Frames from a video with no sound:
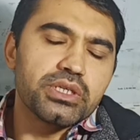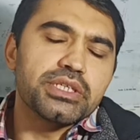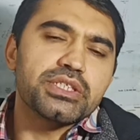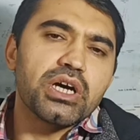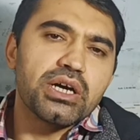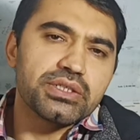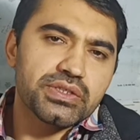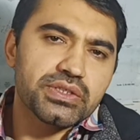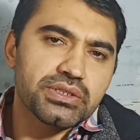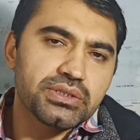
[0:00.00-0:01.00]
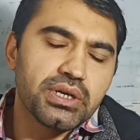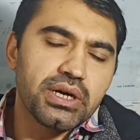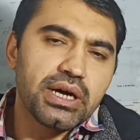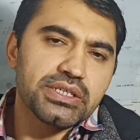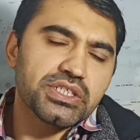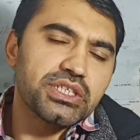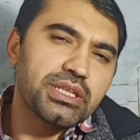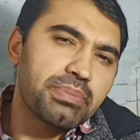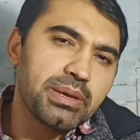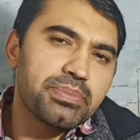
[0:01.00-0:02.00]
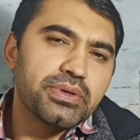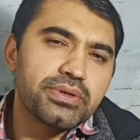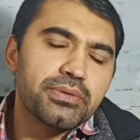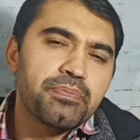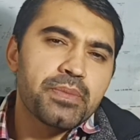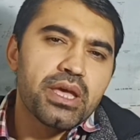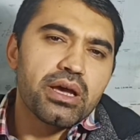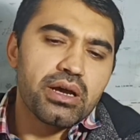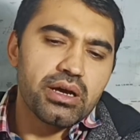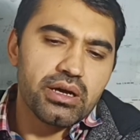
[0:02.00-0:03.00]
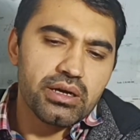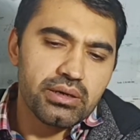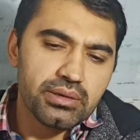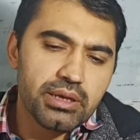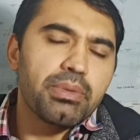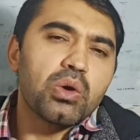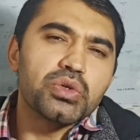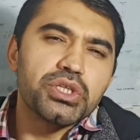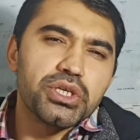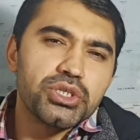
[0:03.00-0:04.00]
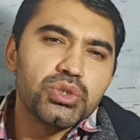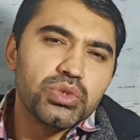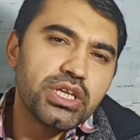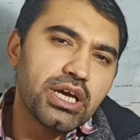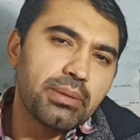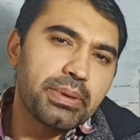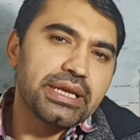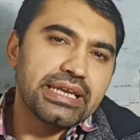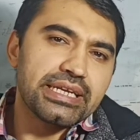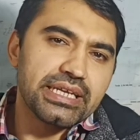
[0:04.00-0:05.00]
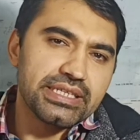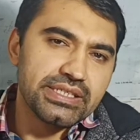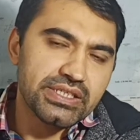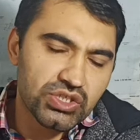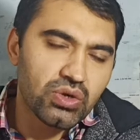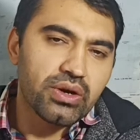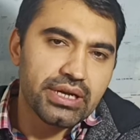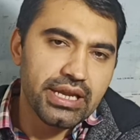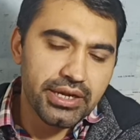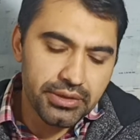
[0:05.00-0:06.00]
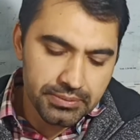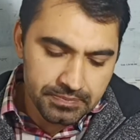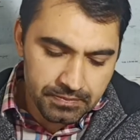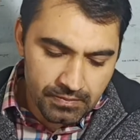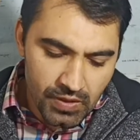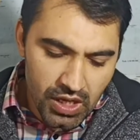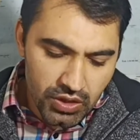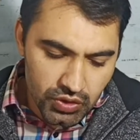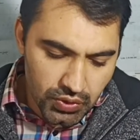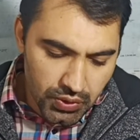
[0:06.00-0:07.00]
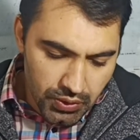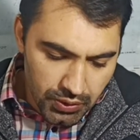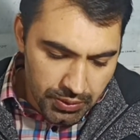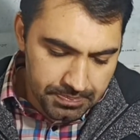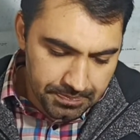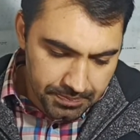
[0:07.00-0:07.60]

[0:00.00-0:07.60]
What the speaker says: is asked in the paper about the Union of England and Scotland. So